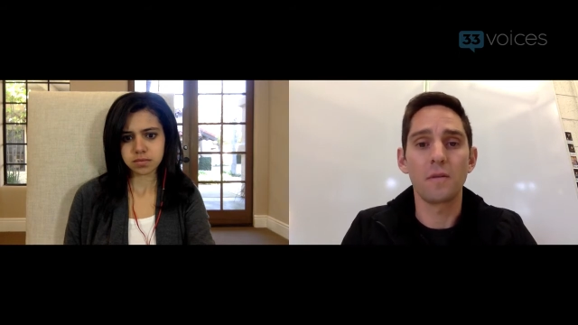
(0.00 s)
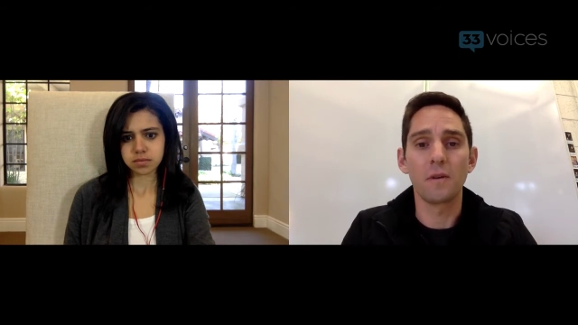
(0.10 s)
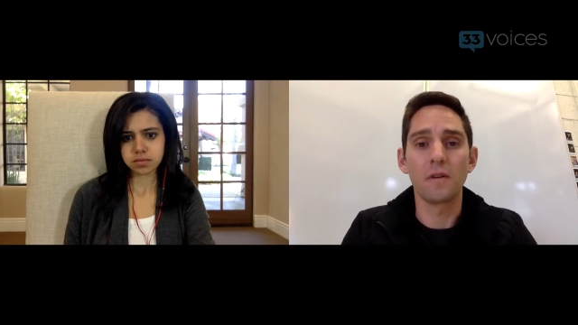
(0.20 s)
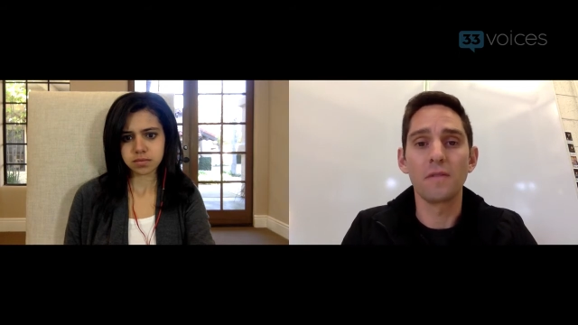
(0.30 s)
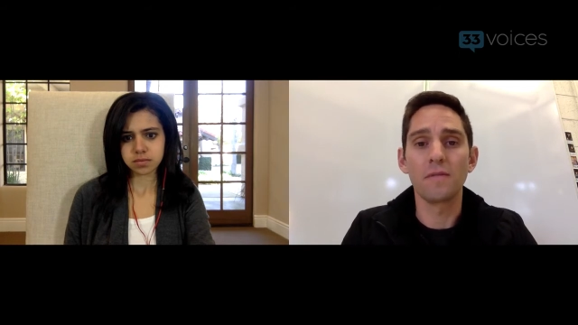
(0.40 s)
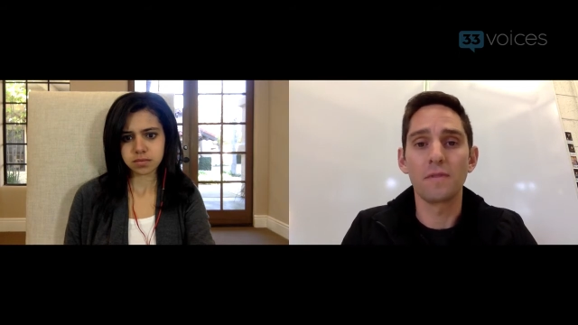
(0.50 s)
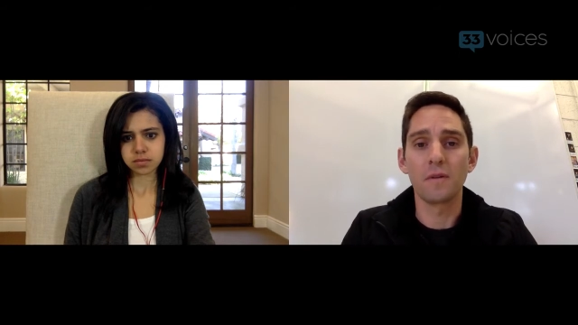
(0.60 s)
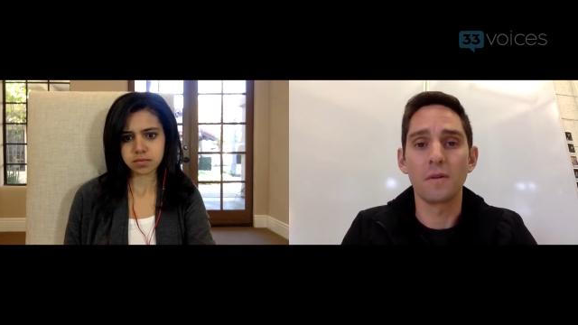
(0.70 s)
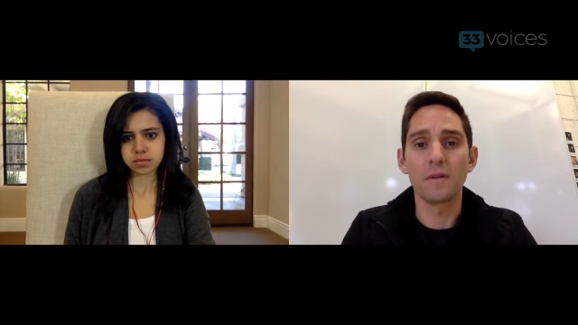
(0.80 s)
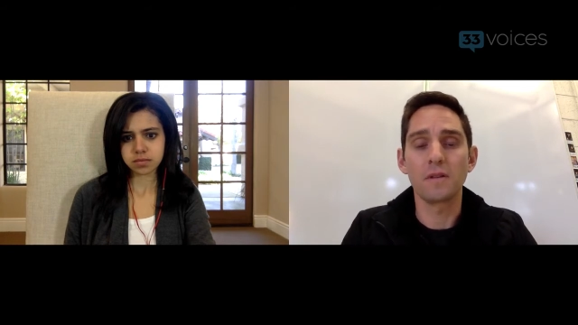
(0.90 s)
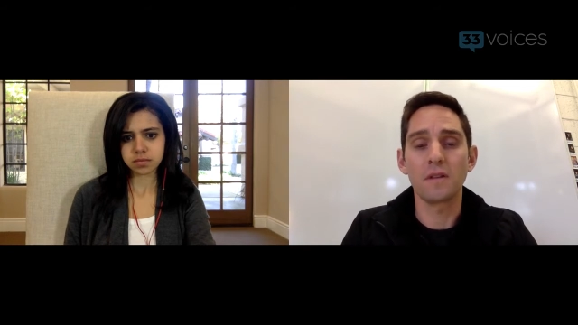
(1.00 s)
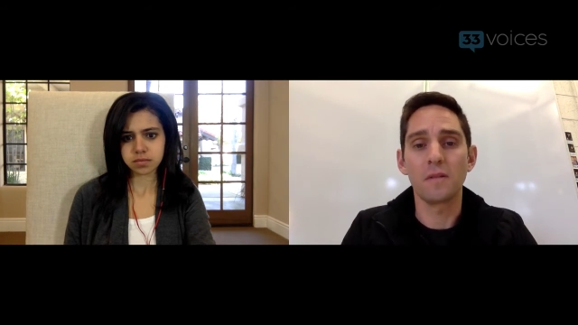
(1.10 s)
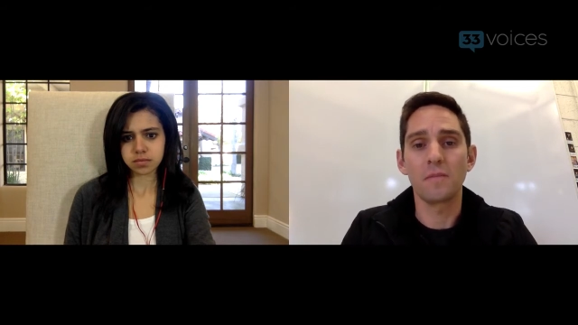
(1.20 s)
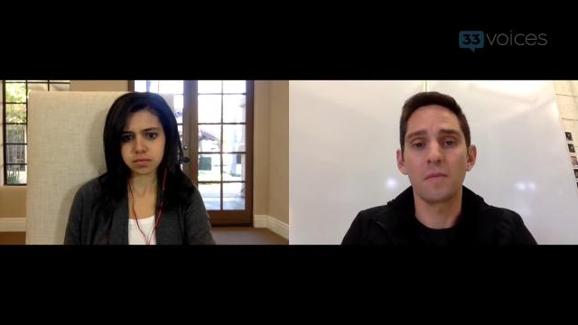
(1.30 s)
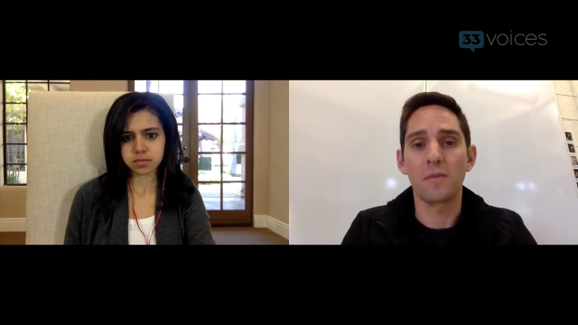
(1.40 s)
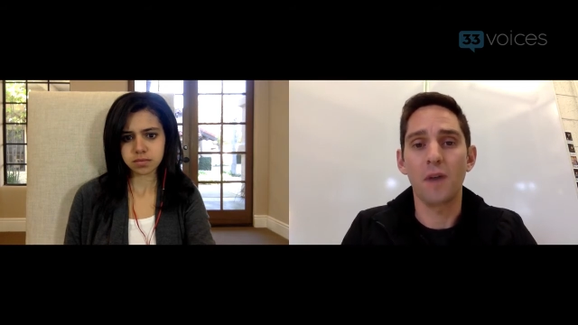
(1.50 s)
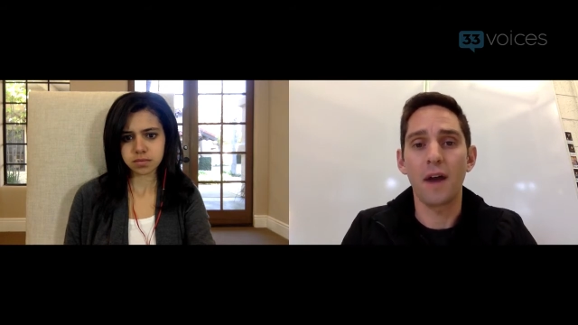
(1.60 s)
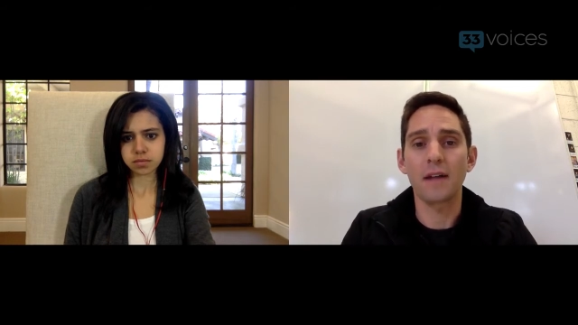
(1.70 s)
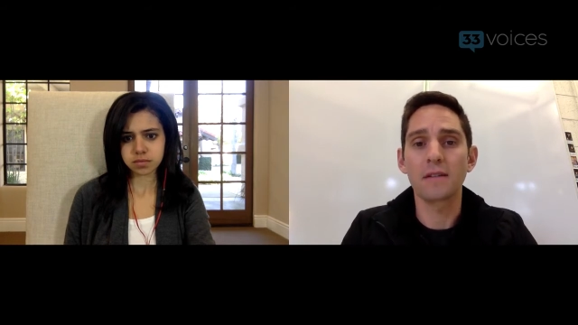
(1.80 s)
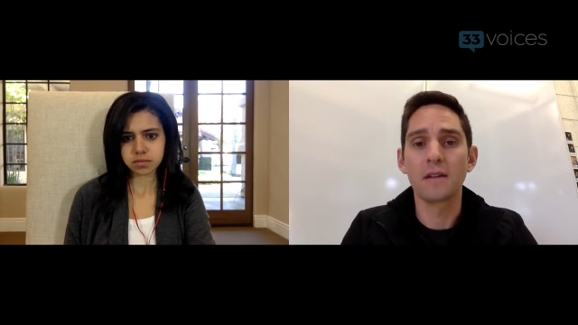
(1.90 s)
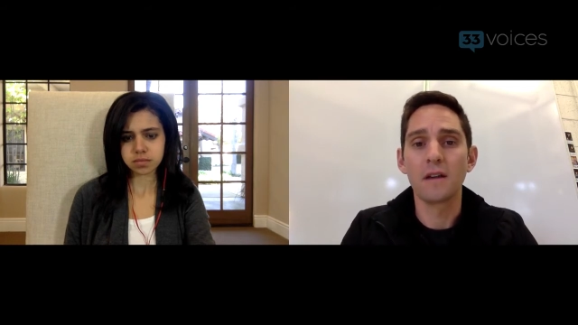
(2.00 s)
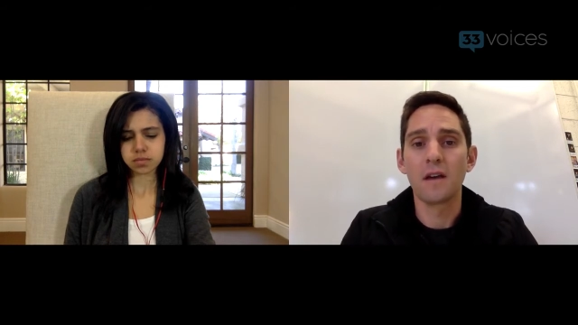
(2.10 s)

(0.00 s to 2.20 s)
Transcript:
Speaker 1: really influenced the product.